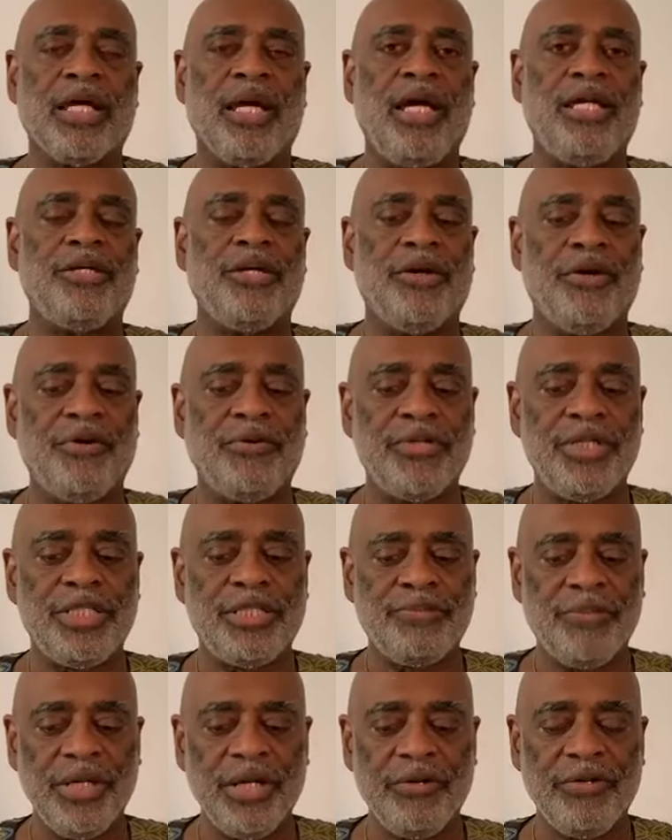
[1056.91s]
And the Holy
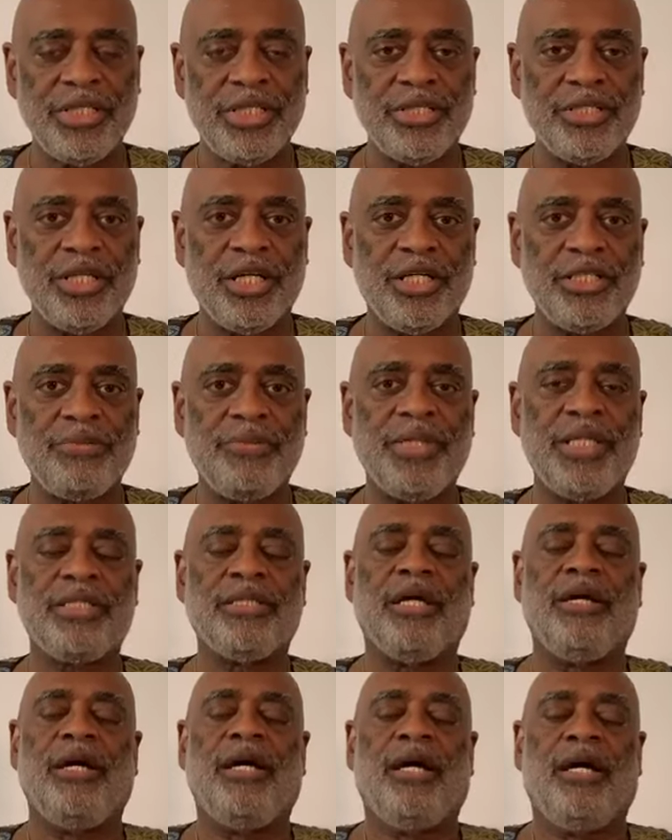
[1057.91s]
Spirit's judgment,
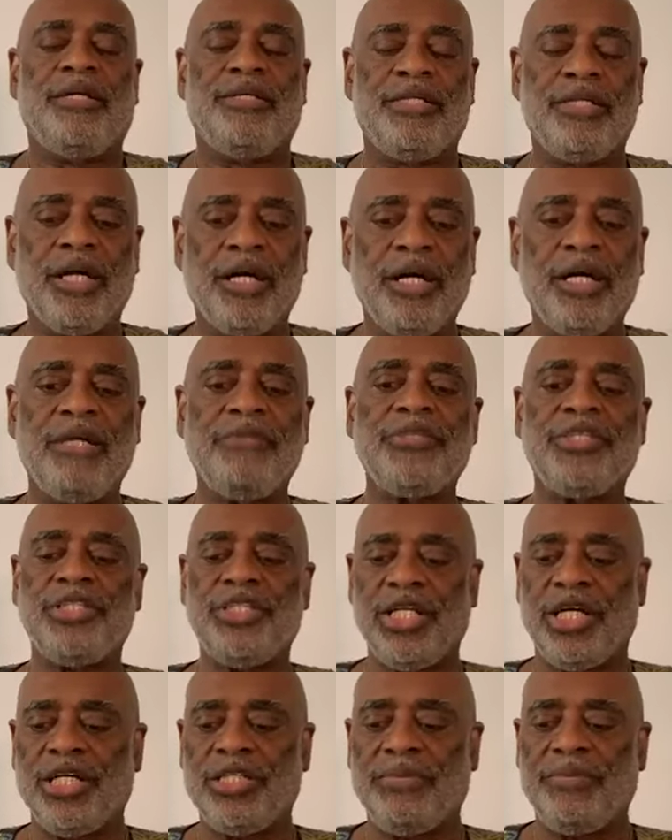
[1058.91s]
love's
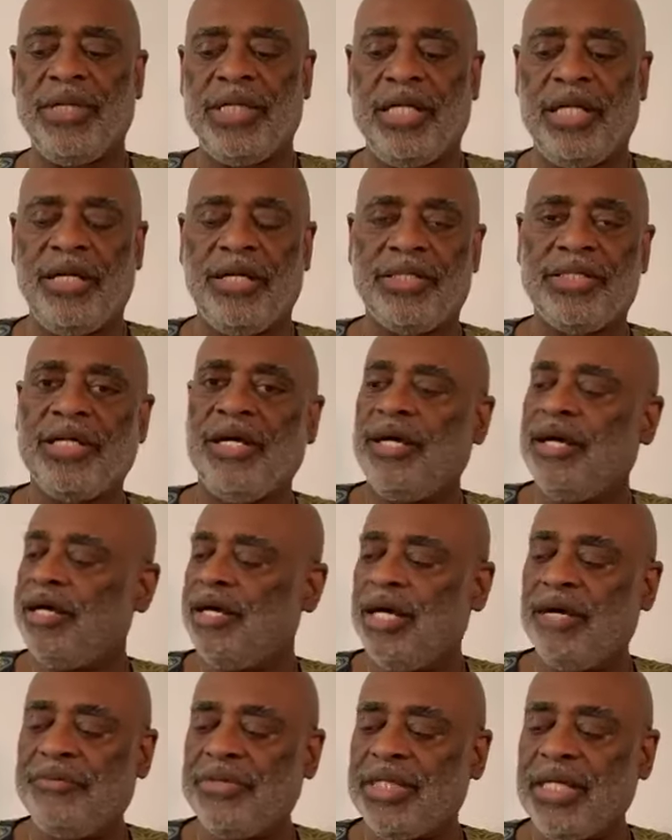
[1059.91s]
judgment, is
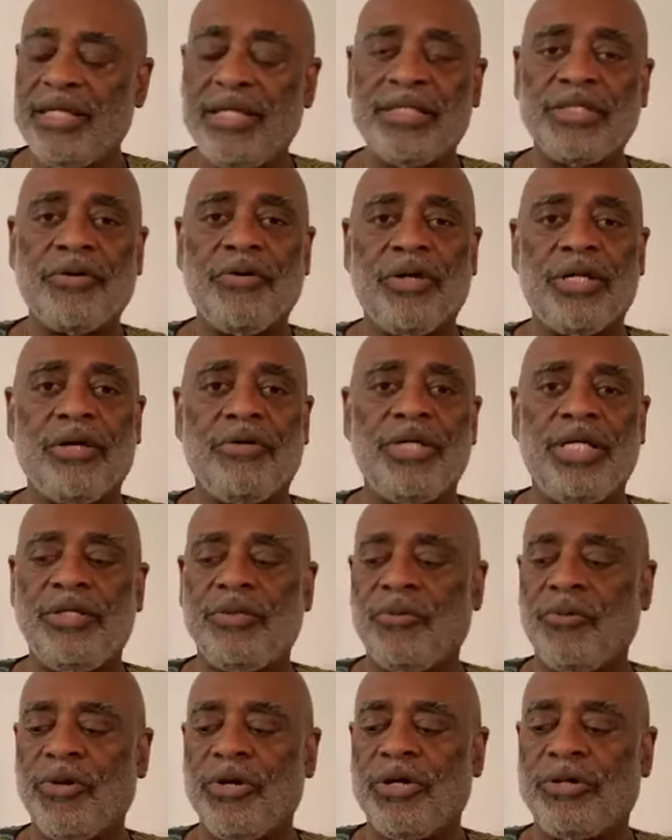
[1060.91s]
everything that's going on in
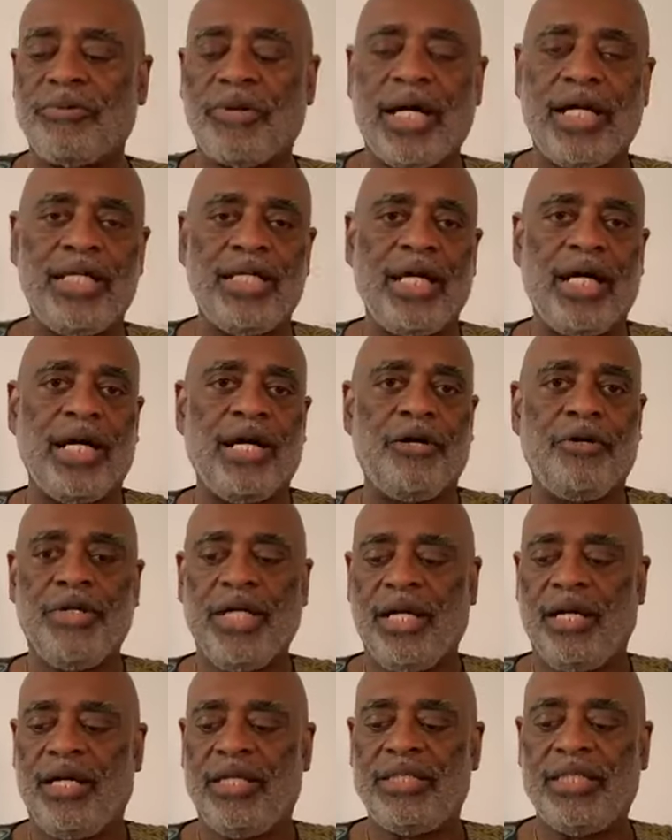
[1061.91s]
the world right now
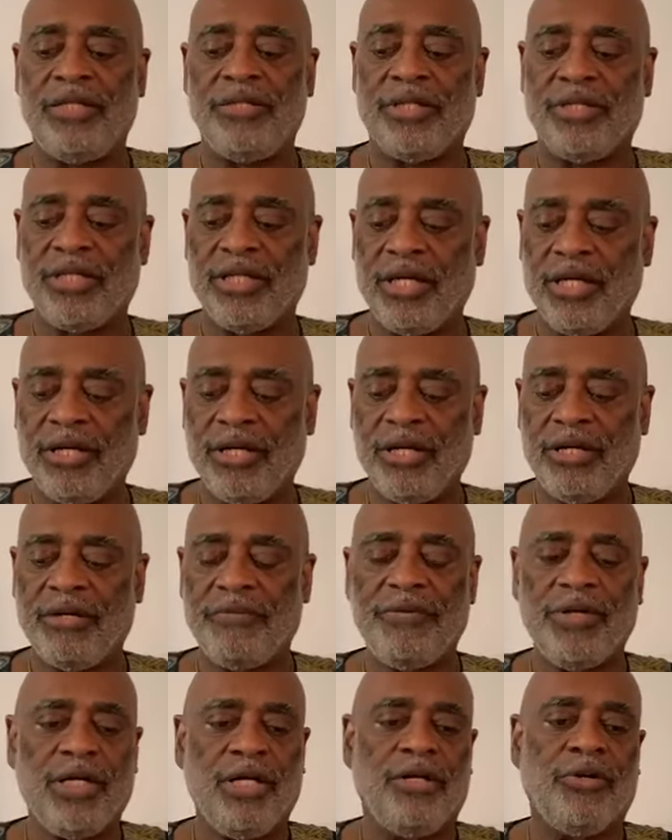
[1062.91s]
is either
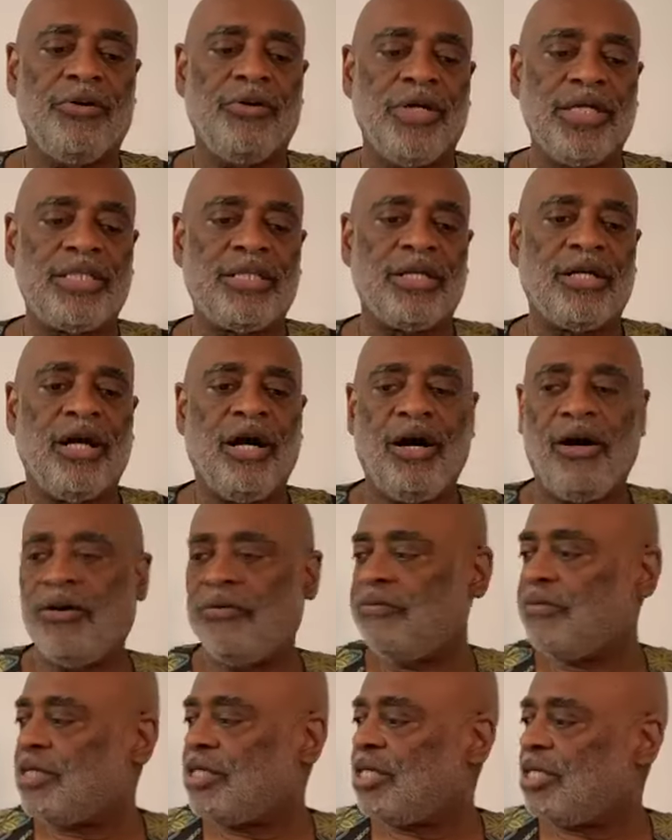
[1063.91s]
love or it's a call
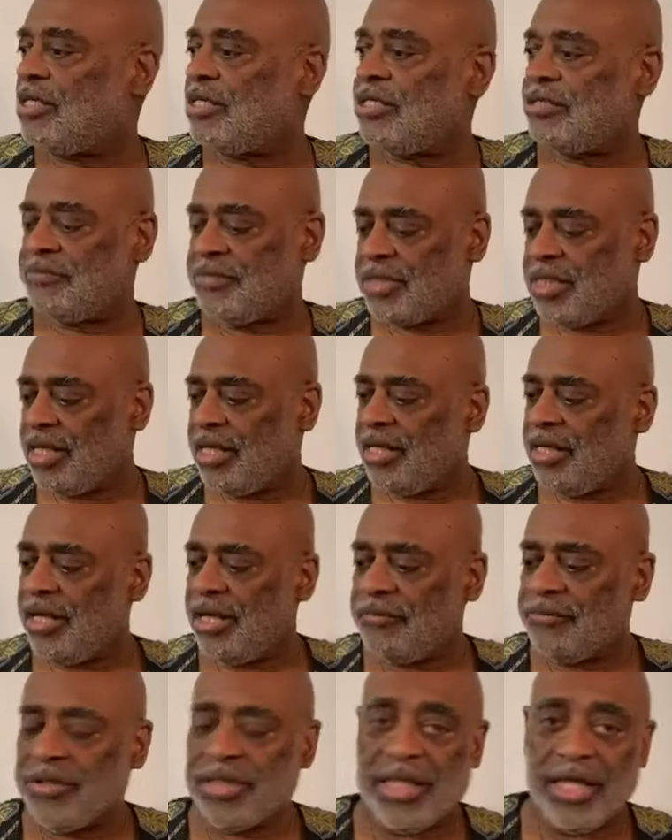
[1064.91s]
for love.
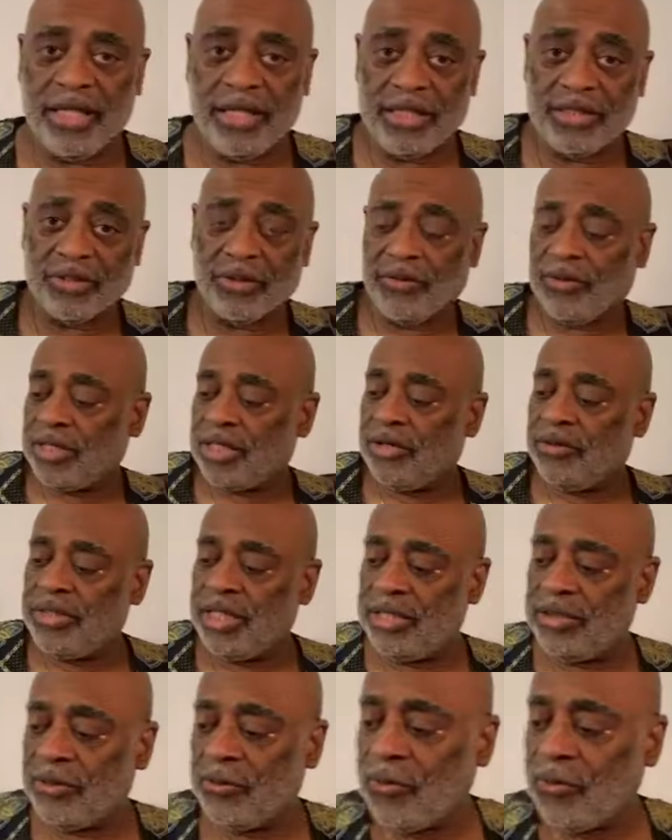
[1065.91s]
Everything that's going on in the